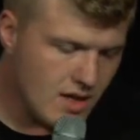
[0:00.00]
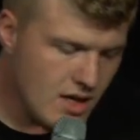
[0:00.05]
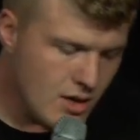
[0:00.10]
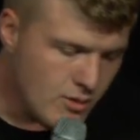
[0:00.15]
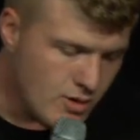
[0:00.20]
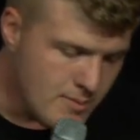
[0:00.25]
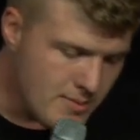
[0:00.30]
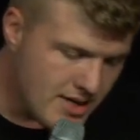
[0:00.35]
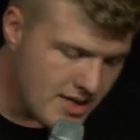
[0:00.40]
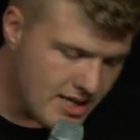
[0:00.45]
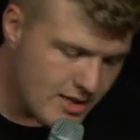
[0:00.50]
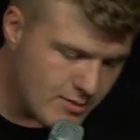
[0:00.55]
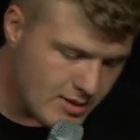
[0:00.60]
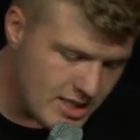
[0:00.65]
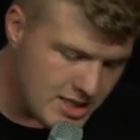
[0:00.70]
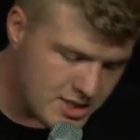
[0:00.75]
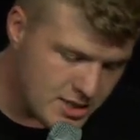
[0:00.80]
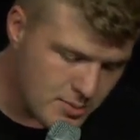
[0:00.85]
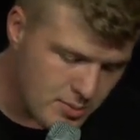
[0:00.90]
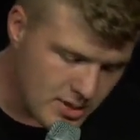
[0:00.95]
When Mary
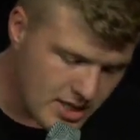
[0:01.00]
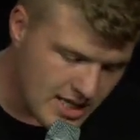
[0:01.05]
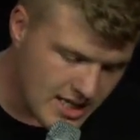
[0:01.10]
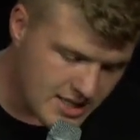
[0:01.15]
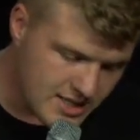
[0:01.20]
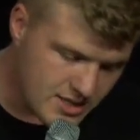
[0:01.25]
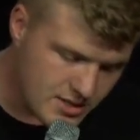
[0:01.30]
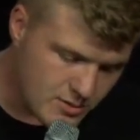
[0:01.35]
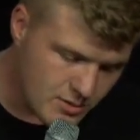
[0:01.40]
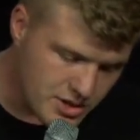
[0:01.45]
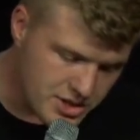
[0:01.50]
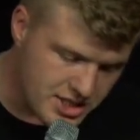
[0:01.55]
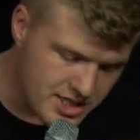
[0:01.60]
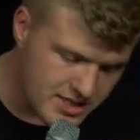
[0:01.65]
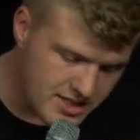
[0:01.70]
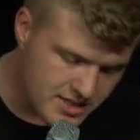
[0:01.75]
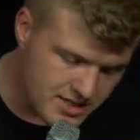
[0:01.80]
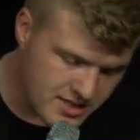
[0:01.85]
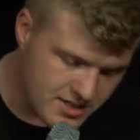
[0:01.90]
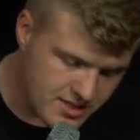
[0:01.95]
reached the place where
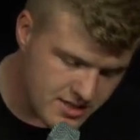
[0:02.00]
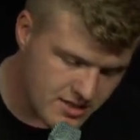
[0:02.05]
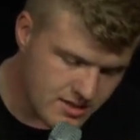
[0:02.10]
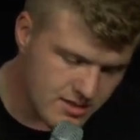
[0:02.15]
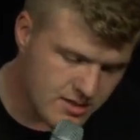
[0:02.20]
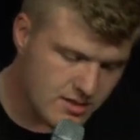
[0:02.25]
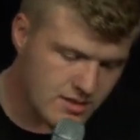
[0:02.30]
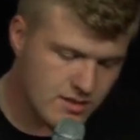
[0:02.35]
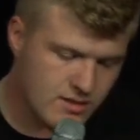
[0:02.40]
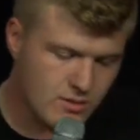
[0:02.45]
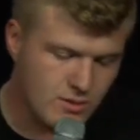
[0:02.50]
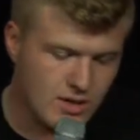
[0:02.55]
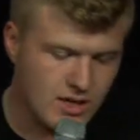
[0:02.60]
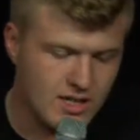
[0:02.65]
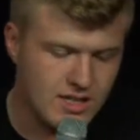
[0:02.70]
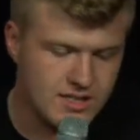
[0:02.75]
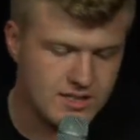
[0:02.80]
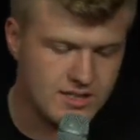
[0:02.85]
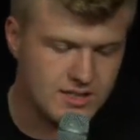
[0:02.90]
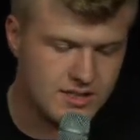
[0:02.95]
Jesus
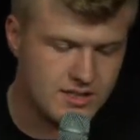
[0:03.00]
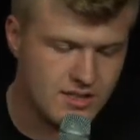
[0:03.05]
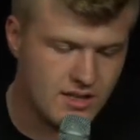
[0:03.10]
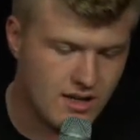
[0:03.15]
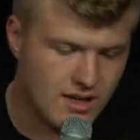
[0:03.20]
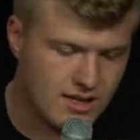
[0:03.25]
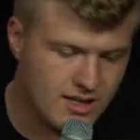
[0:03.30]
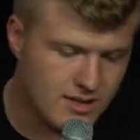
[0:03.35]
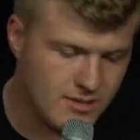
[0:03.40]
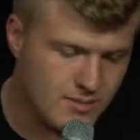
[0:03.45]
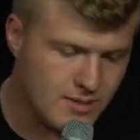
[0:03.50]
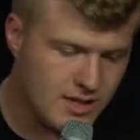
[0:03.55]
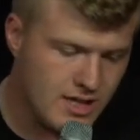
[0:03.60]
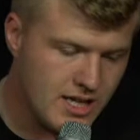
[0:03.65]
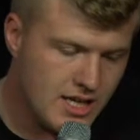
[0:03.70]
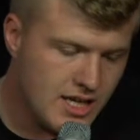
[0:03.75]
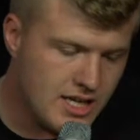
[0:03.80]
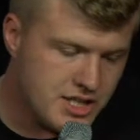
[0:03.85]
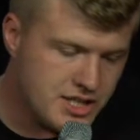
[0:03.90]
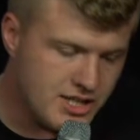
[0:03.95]
was and saw him,
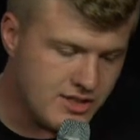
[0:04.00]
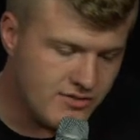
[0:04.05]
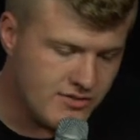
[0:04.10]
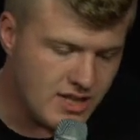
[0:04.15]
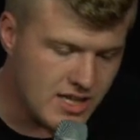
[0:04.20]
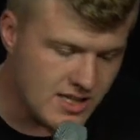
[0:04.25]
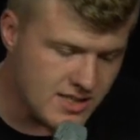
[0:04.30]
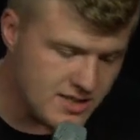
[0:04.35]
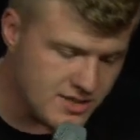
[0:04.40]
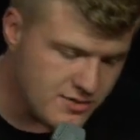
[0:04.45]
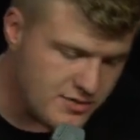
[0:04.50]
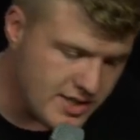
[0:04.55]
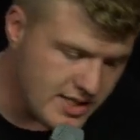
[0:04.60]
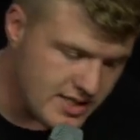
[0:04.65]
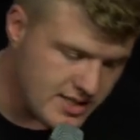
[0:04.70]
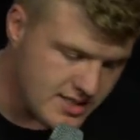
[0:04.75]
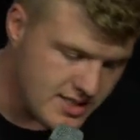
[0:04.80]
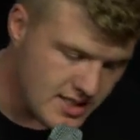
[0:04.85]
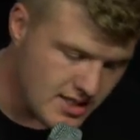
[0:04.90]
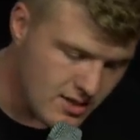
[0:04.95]
she fell at his feet
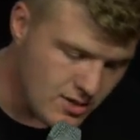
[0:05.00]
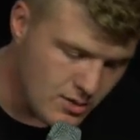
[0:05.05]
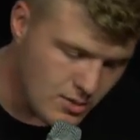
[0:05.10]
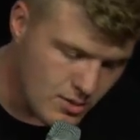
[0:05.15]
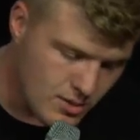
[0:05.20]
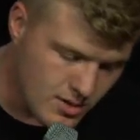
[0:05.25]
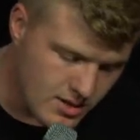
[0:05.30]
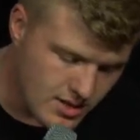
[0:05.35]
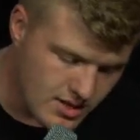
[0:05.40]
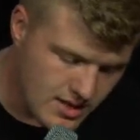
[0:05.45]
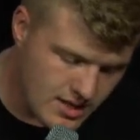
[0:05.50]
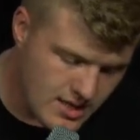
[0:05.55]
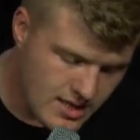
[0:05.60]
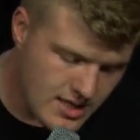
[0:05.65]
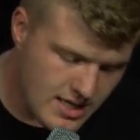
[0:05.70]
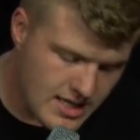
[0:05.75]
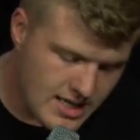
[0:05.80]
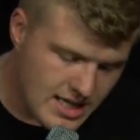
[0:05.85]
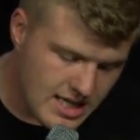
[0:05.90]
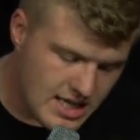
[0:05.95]
and said, Lord,
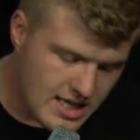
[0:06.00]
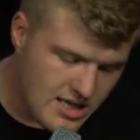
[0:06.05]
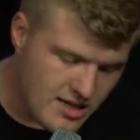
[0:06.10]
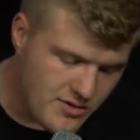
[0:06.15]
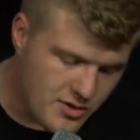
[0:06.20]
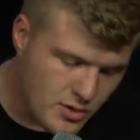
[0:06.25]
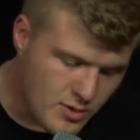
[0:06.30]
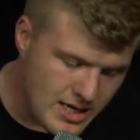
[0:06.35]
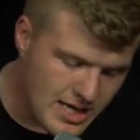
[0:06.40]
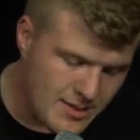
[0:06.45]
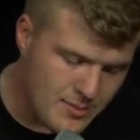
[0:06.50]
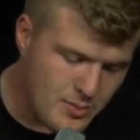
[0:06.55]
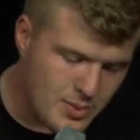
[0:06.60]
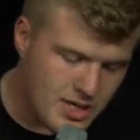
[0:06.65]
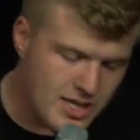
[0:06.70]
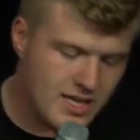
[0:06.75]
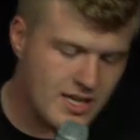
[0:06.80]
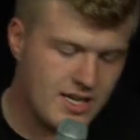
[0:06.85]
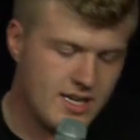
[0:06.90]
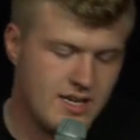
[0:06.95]
if you had
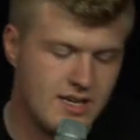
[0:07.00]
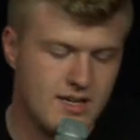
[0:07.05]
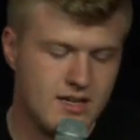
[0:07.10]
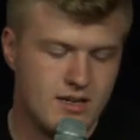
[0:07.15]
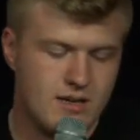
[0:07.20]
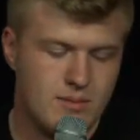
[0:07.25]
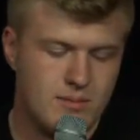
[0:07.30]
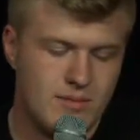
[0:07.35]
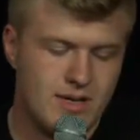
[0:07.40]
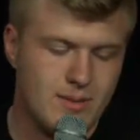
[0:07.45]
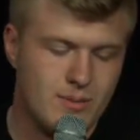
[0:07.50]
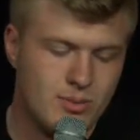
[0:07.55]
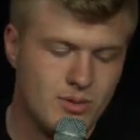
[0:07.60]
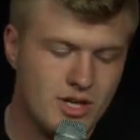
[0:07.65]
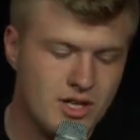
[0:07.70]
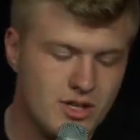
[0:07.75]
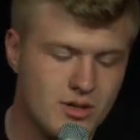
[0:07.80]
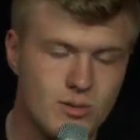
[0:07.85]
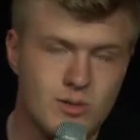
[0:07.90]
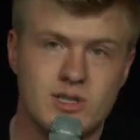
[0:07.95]
been here, my
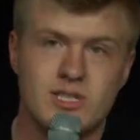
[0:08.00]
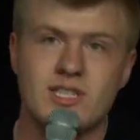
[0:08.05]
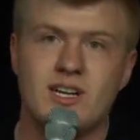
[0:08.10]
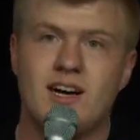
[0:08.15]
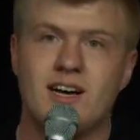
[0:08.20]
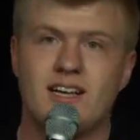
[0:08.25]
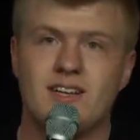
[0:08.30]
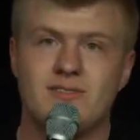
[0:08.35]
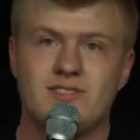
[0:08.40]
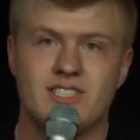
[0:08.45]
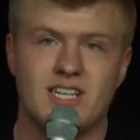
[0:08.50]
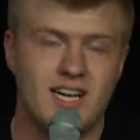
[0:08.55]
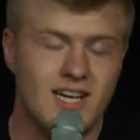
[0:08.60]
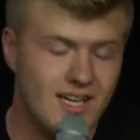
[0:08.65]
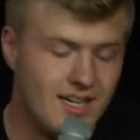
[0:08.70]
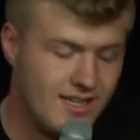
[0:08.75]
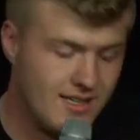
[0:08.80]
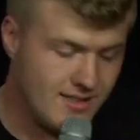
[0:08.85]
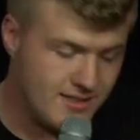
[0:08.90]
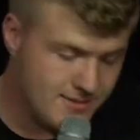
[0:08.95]
brother would not have
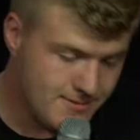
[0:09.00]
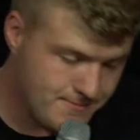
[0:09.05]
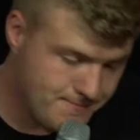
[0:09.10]
died.